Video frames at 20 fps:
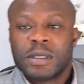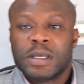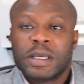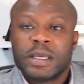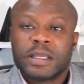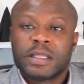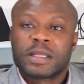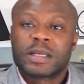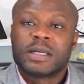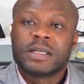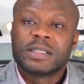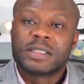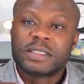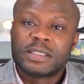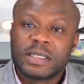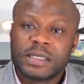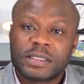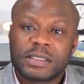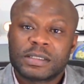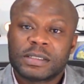And
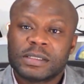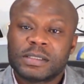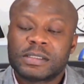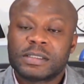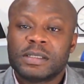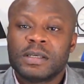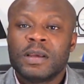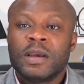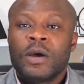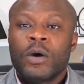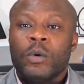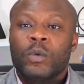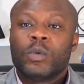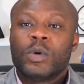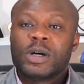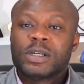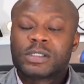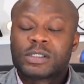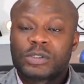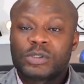consistency.
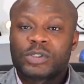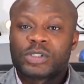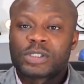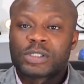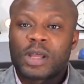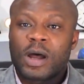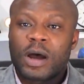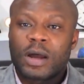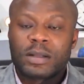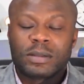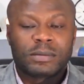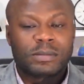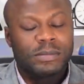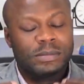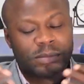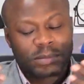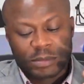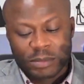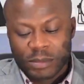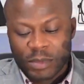Once you start,
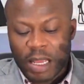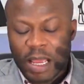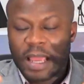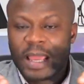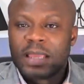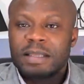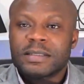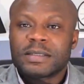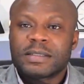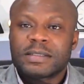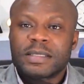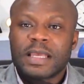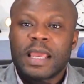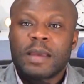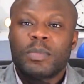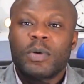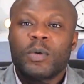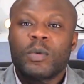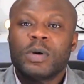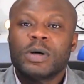I hate to
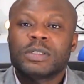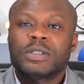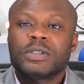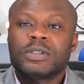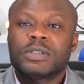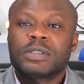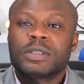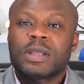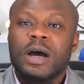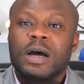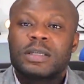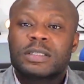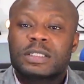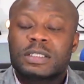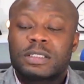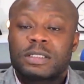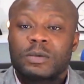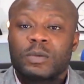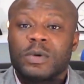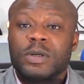say, but once you
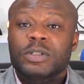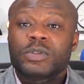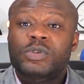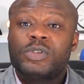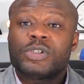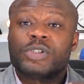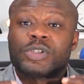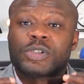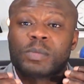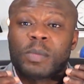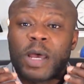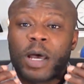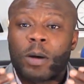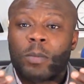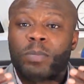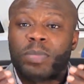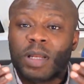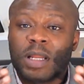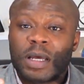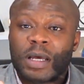smell
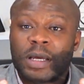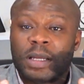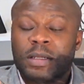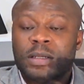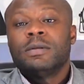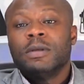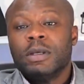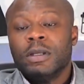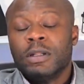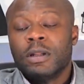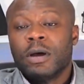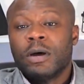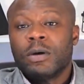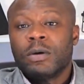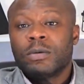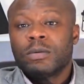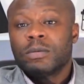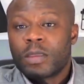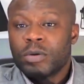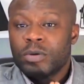blood, you
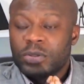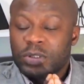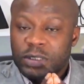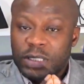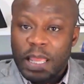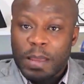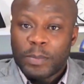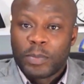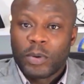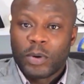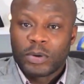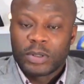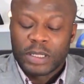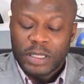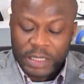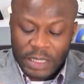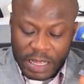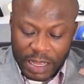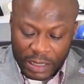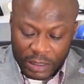know, you step on the
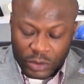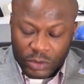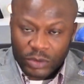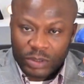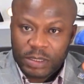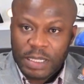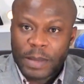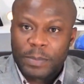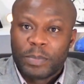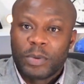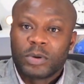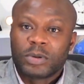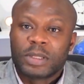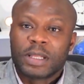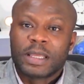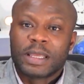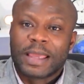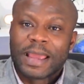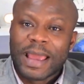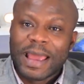neck, you step on
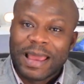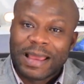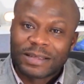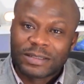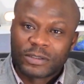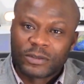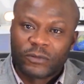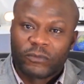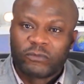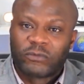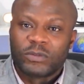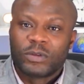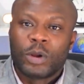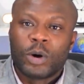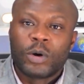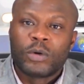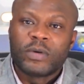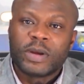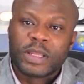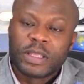the gas, you
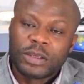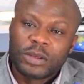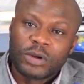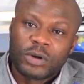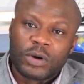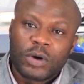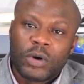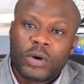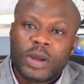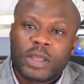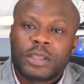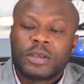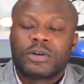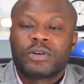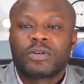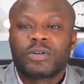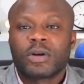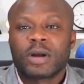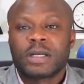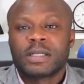floor it, you go and you
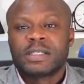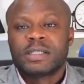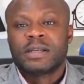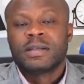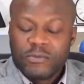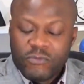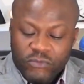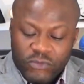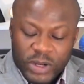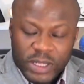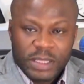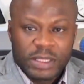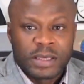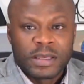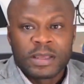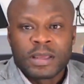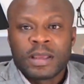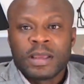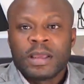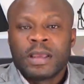crush it.
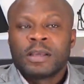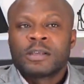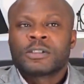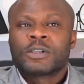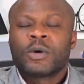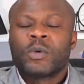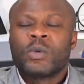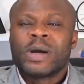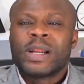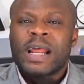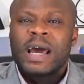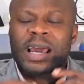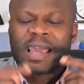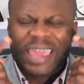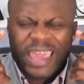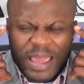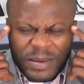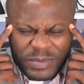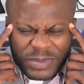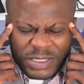Really. So when I
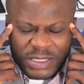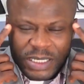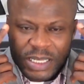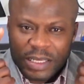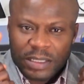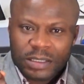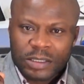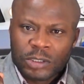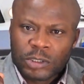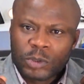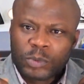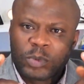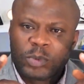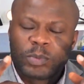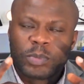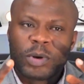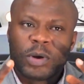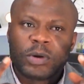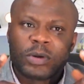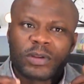kept seeing the Super
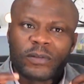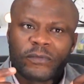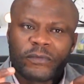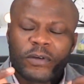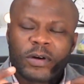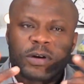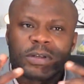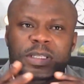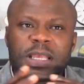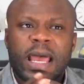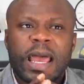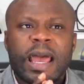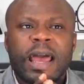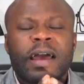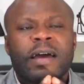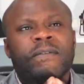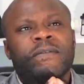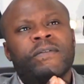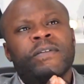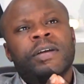Bowl, the first
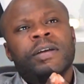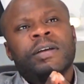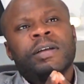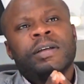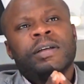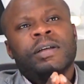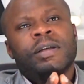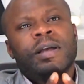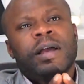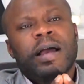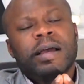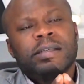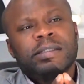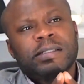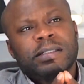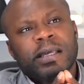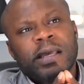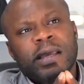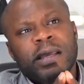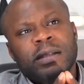half, I
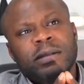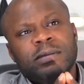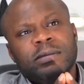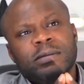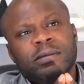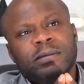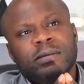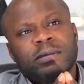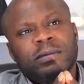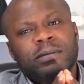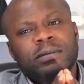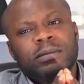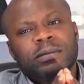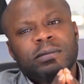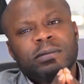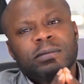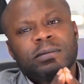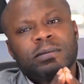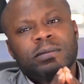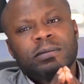said,
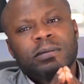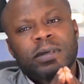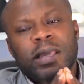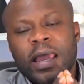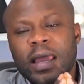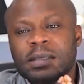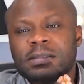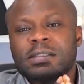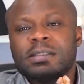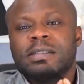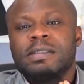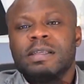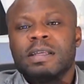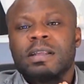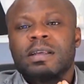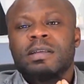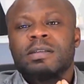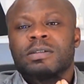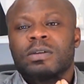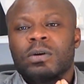Kansas
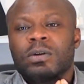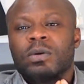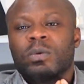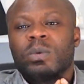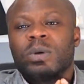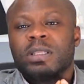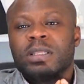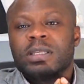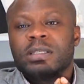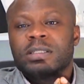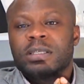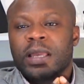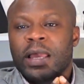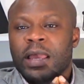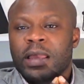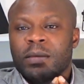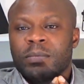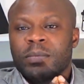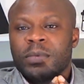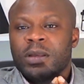City is gonna win this
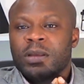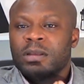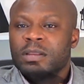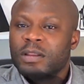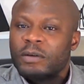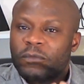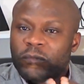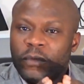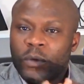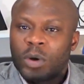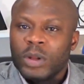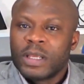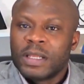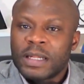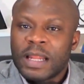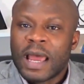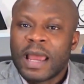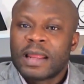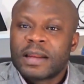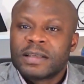game. The
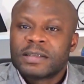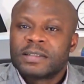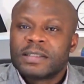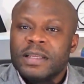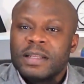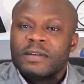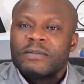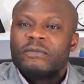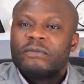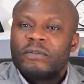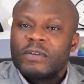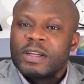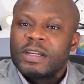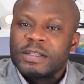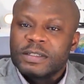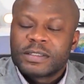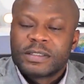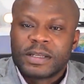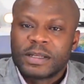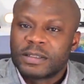49ers didn't
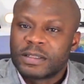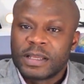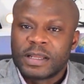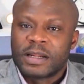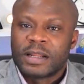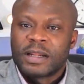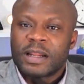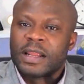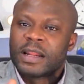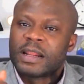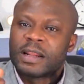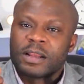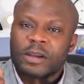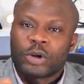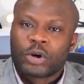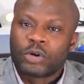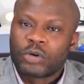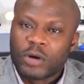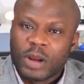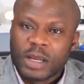finish their dinner. They
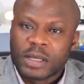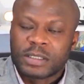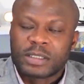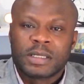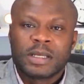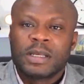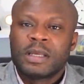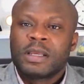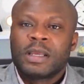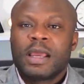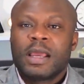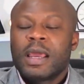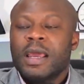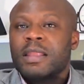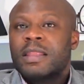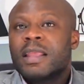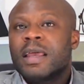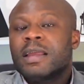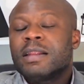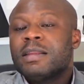didn't crush.
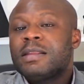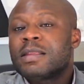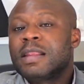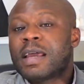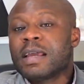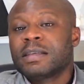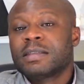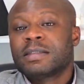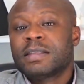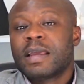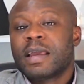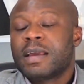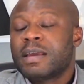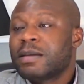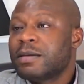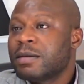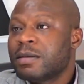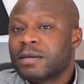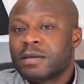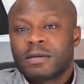And then the next
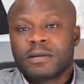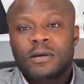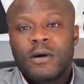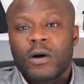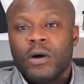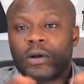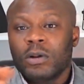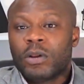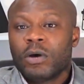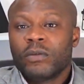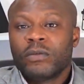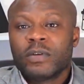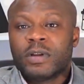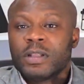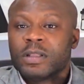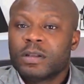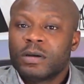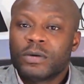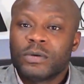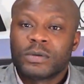day, all over
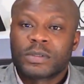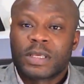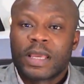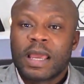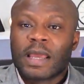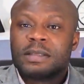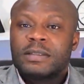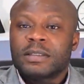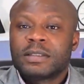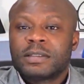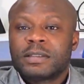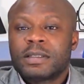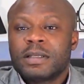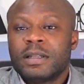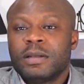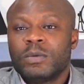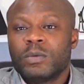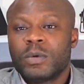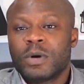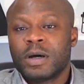the news, Kansas
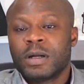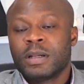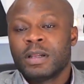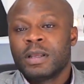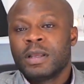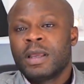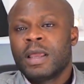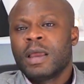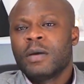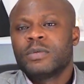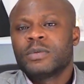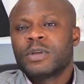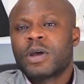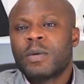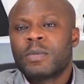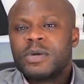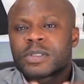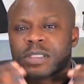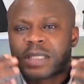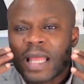City won. It was
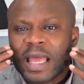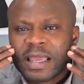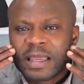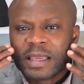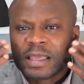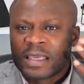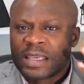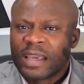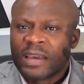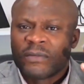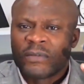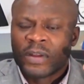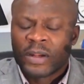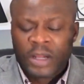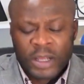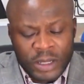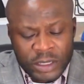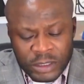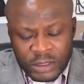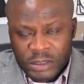almost like a
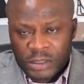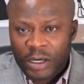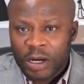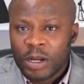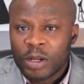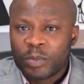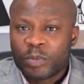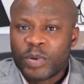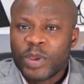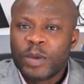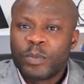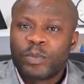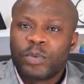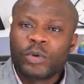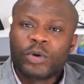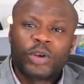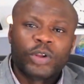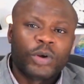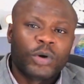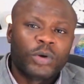given. Certain
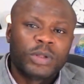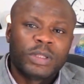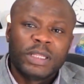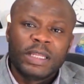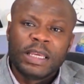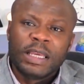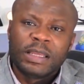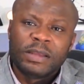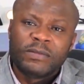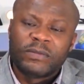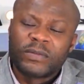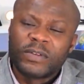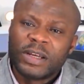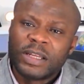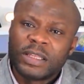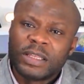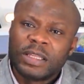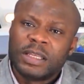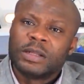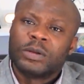people you don't leave
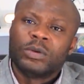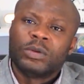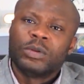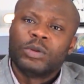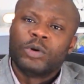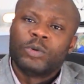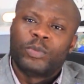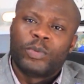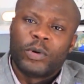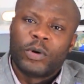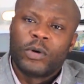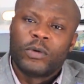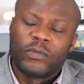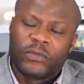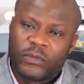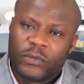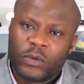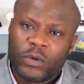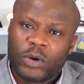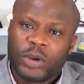a little loophole
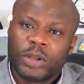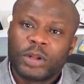for.